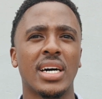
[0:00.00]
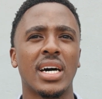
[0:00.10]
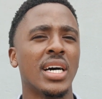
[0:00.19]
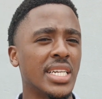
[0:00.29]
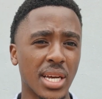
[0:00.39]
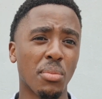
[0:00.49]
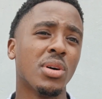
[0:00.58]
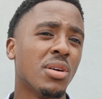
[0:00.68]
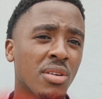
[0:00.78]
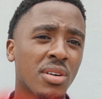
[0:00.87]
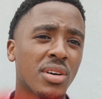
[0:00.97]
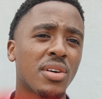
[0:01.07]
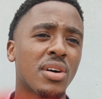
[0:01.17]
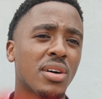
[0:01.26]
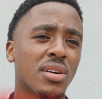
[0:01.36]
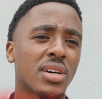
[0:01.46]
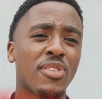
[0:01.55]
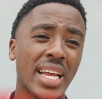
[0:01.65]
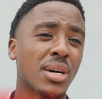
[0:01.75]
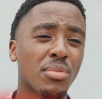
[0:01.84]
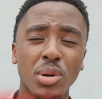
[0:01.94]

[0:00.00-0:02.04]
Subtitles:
a flat dumbbell